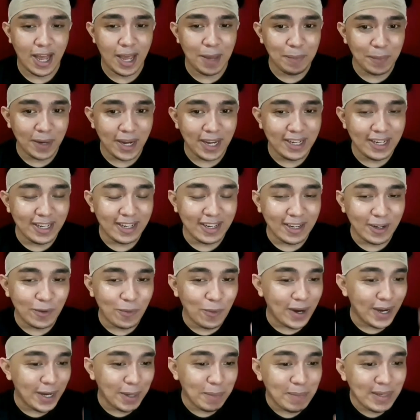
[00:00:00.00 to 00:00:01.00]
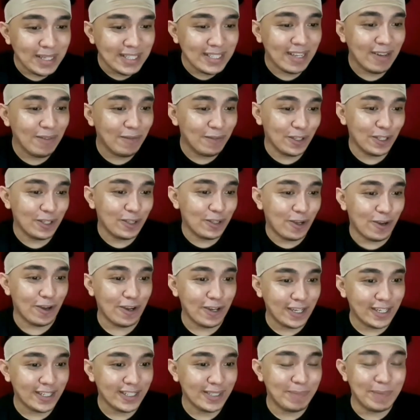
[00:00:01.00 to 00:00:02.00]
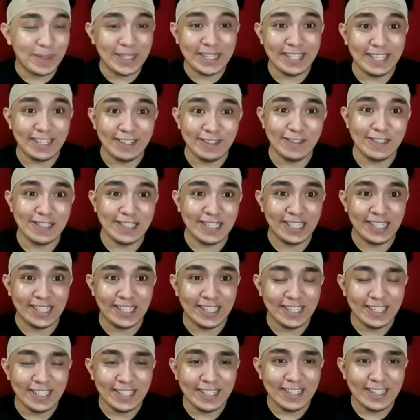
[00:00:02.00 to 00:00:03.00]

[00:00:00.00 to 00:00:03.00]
I'm kinda require myself to talk spontaneously